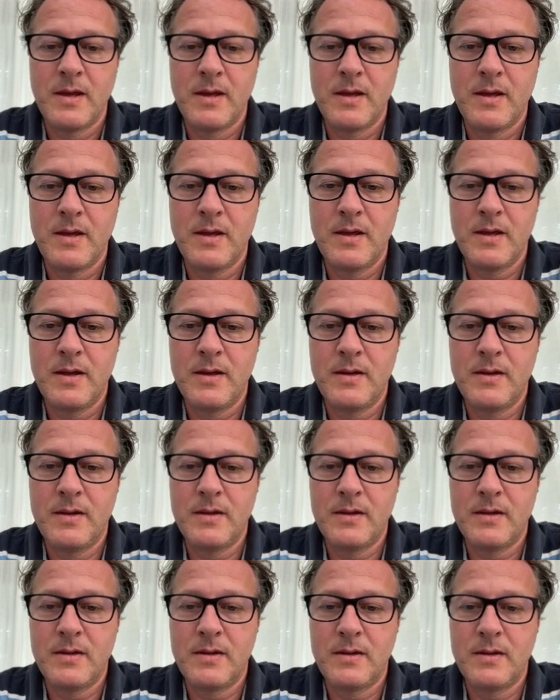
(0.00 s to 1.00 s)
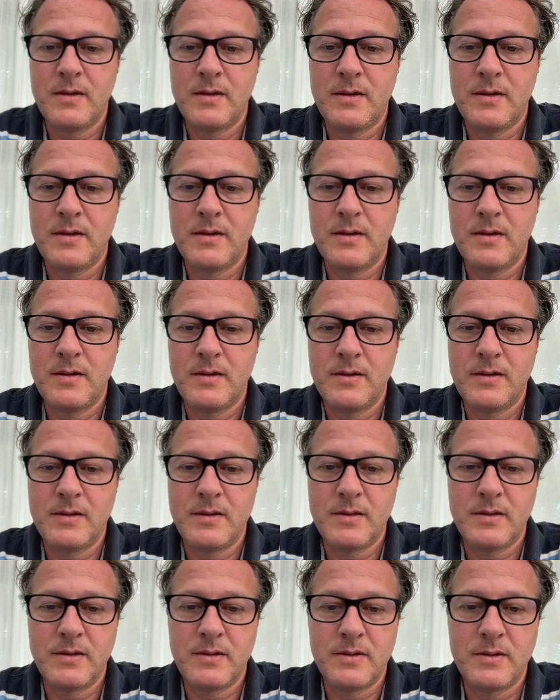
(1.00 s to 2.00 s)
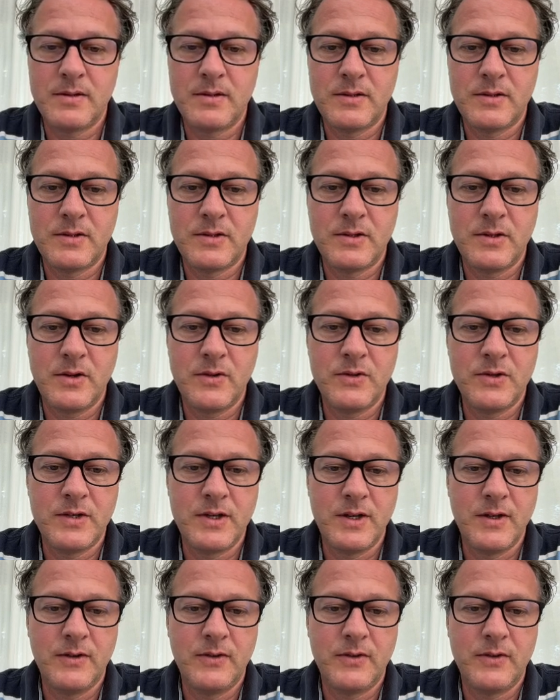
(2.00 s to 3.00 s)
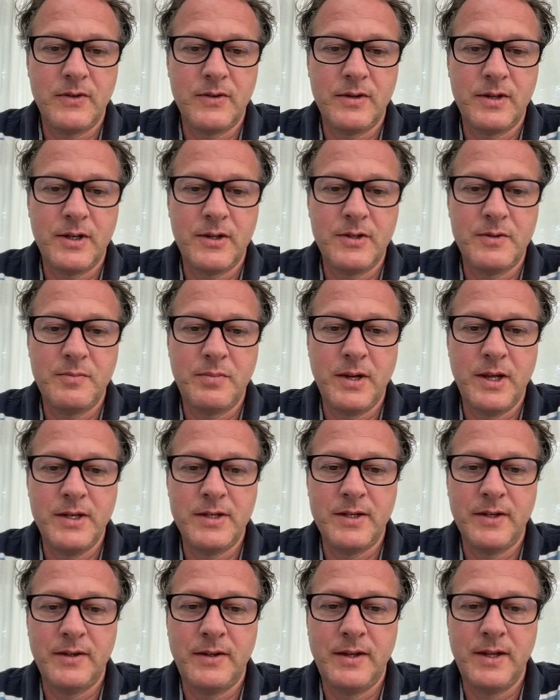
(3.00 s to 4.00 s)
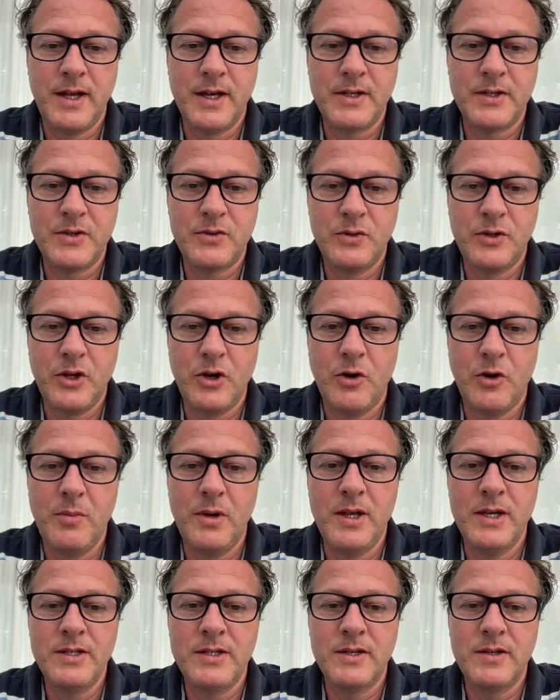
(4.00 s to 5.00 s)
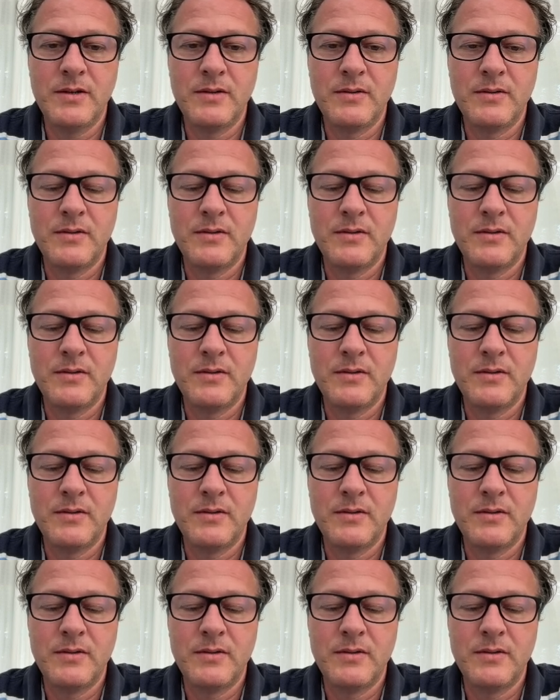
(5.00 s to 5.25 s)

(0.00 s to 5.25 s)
And so center, let's place it next to the obelisk.